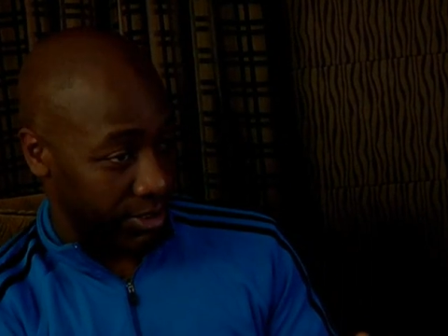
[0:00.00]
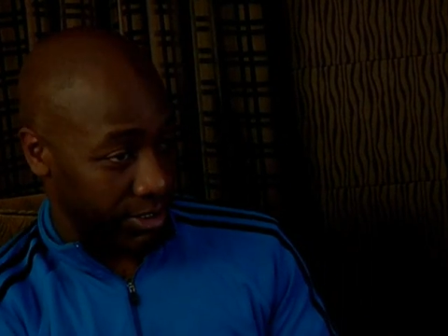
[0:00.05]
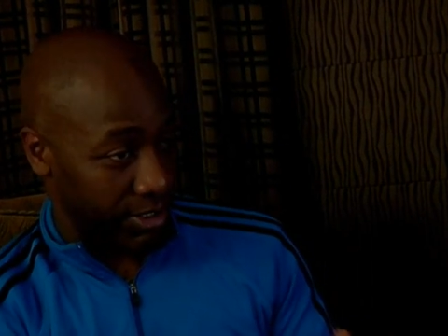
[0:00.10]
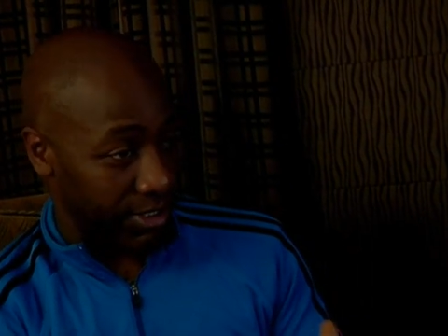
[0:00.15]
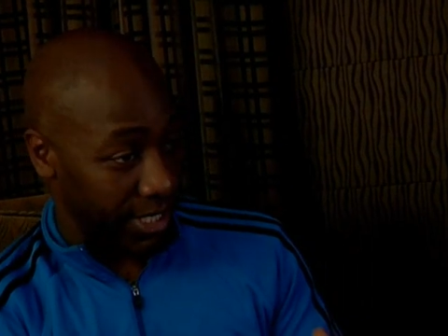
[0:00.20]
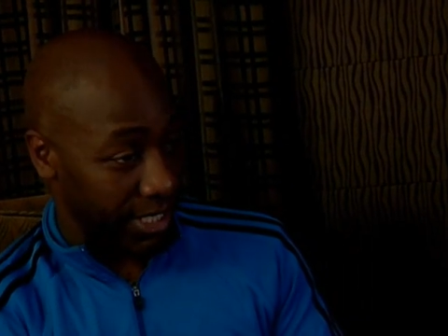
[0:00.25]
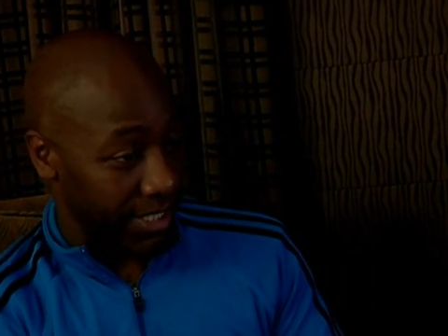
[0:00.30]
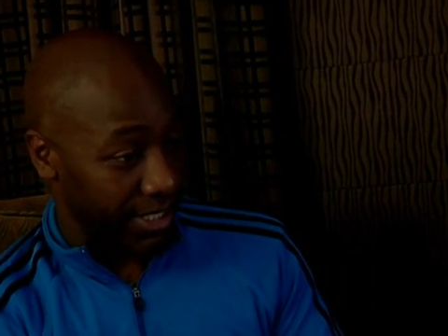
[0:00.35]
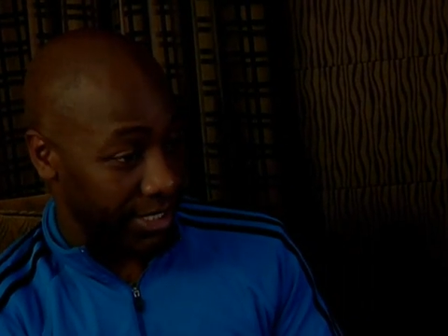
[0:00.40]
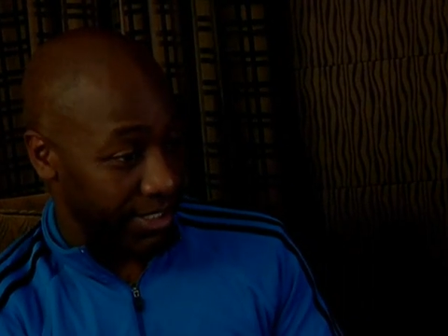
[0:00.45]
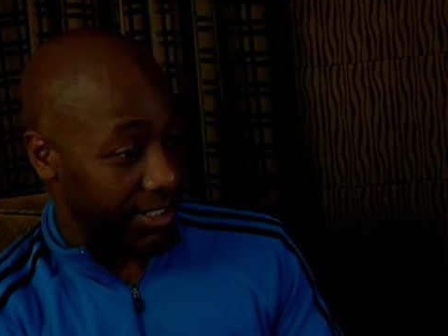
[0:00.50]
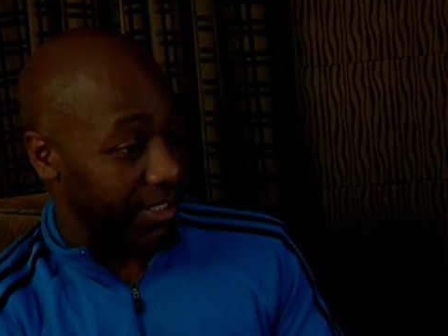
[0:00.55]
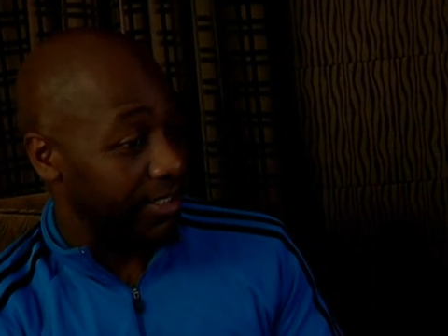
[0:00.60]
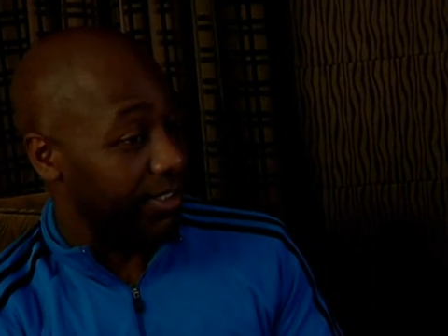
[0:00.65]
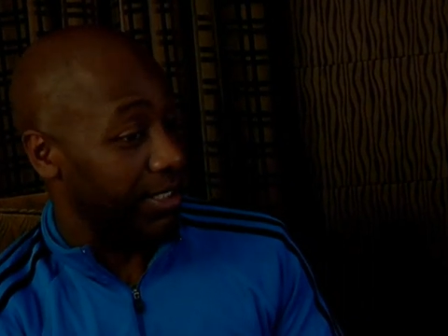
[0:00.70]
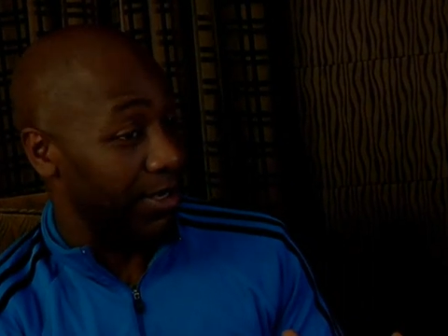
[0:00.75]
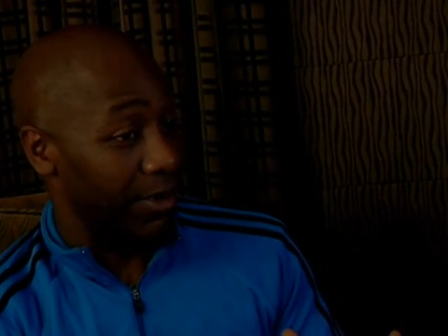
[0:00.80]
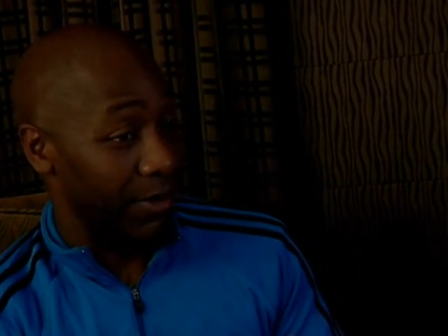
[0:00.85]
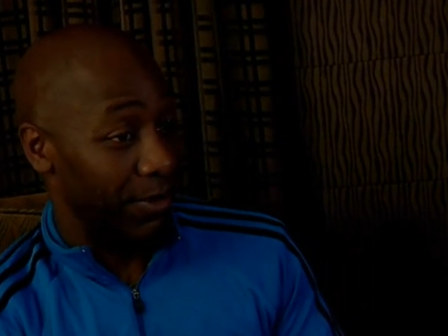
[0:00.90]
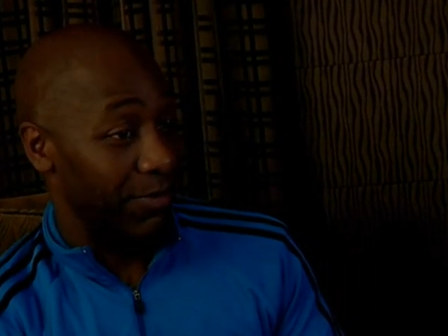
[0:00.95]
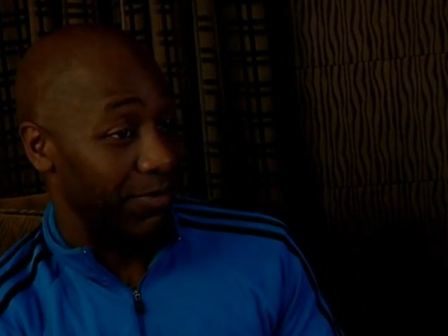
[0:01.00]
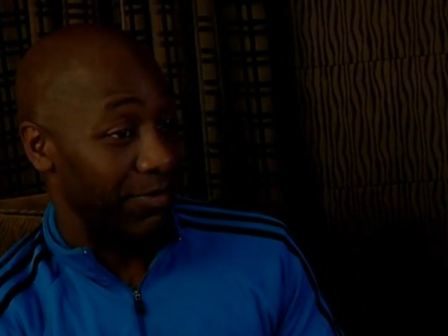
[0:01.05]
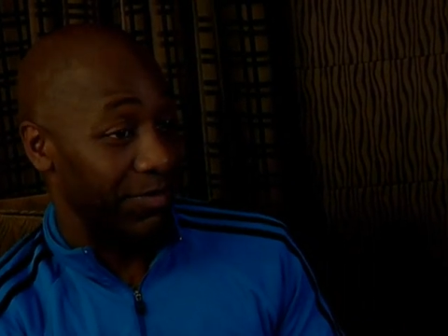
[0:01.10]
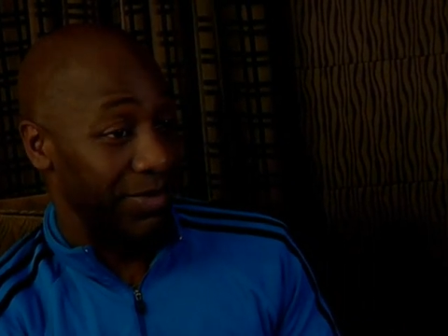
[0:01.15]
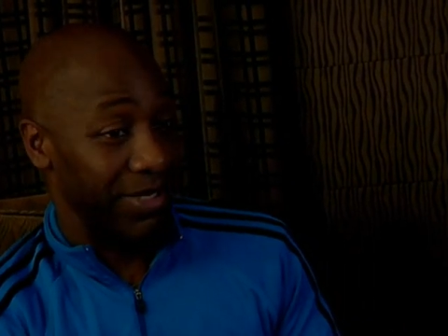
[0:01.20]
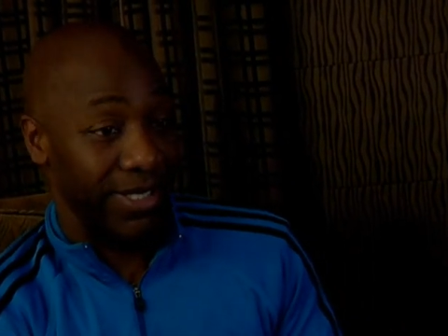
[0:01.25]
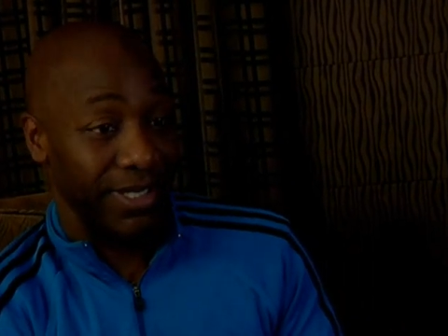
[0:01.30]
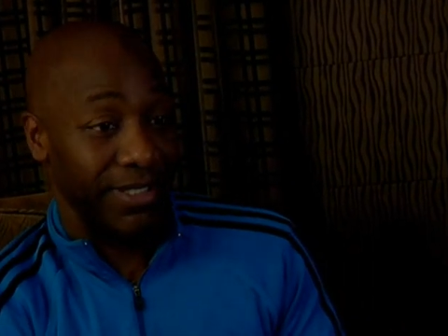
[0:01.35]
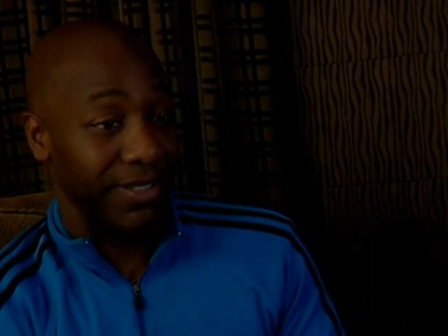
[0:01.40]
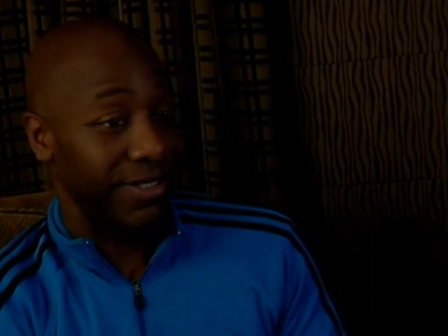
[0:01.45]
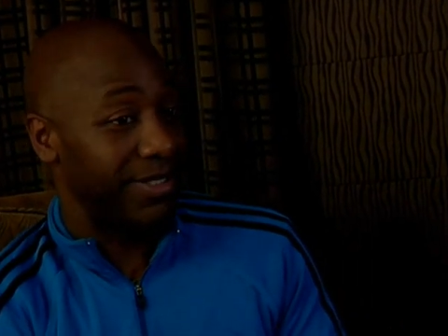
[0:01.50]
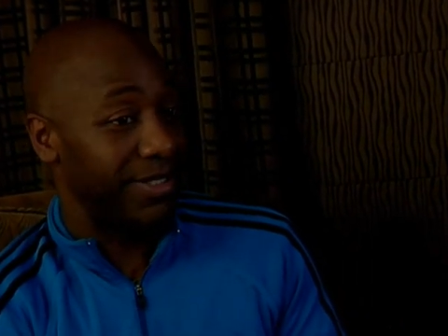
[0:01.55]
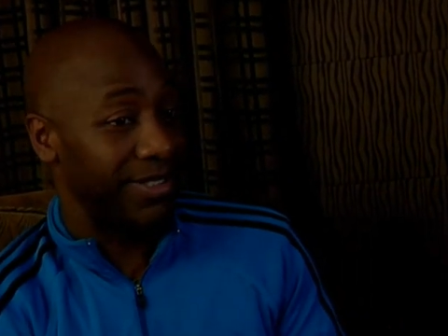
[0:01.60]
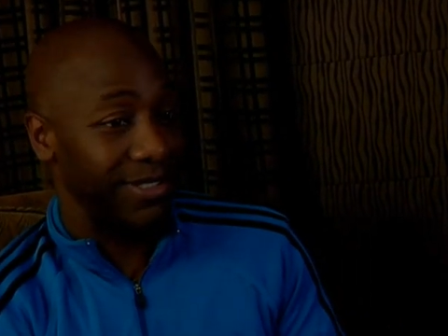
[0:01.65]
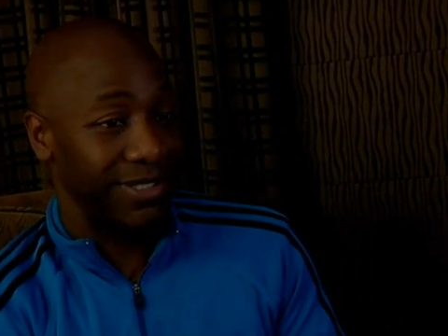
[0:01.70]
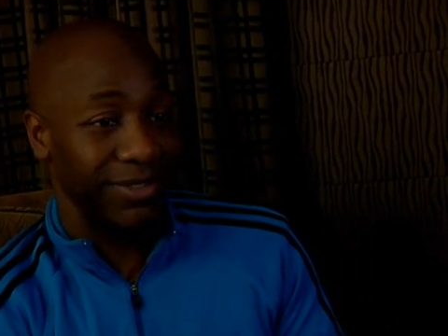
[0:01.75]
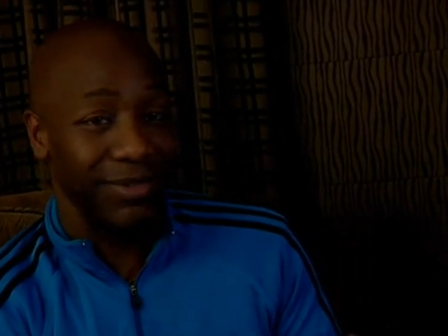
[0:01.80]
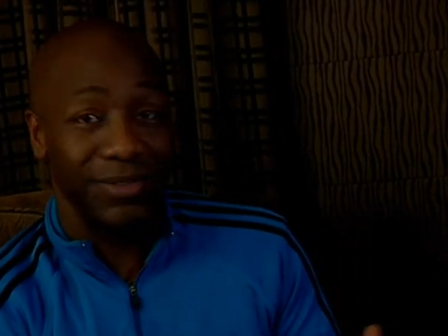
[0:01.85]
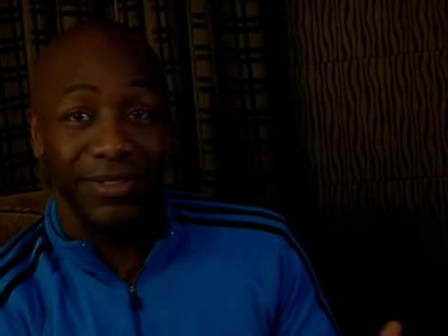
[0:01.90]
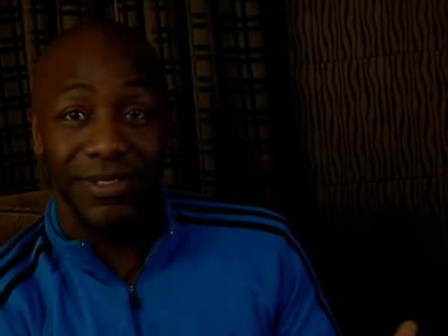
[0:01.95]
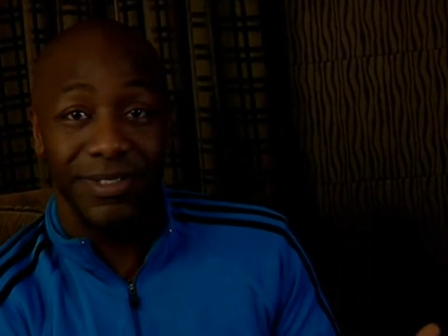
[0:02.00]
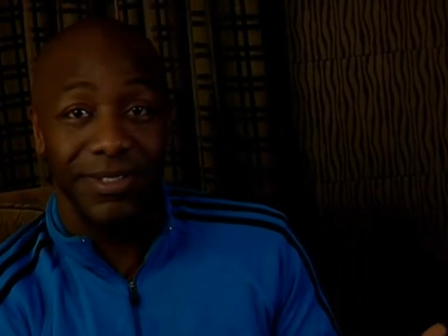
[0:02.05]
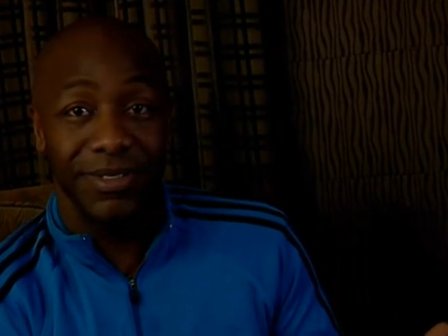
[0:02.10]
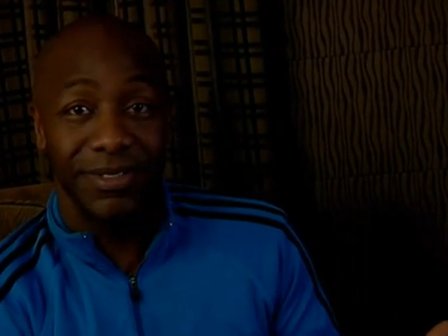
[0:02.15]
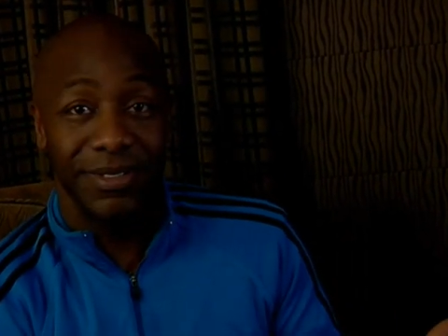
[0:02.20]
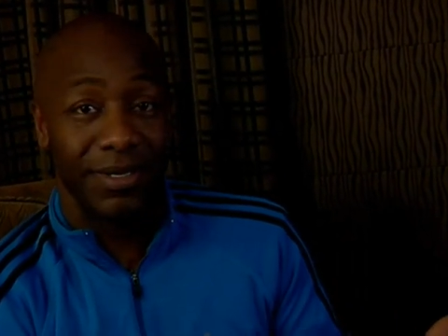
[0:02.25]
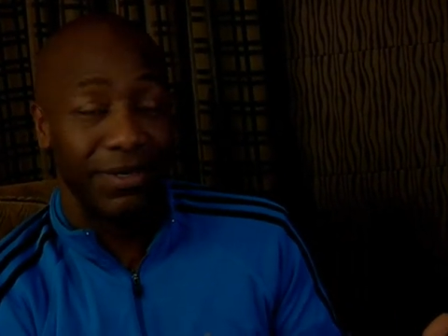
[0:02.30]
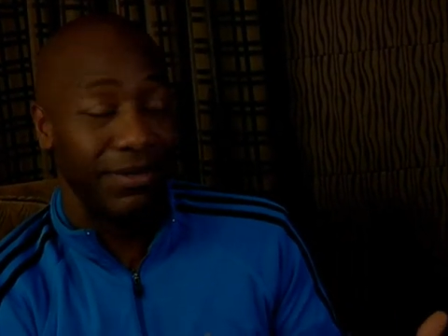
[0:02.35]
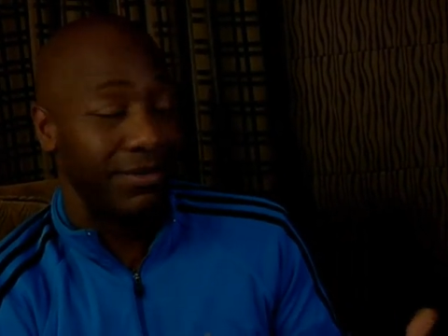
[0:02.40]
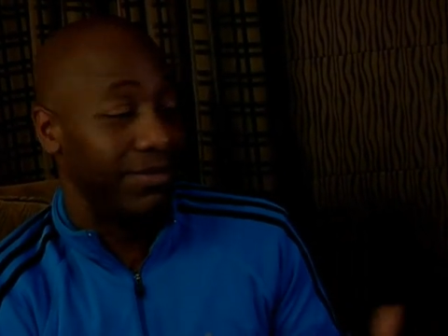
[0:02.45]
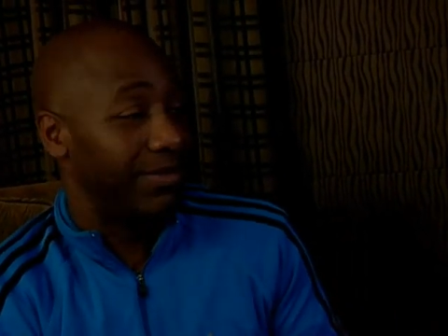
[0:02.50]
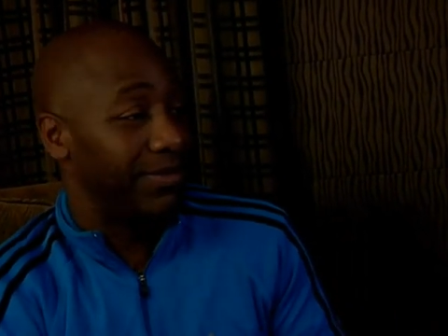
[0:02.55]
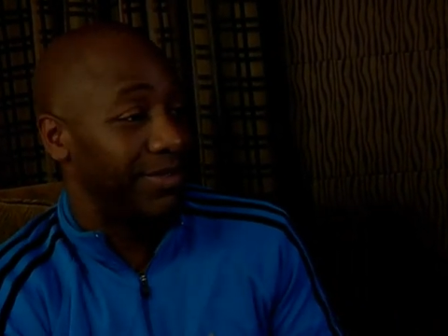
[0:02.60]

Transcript: to take the disc home because you you know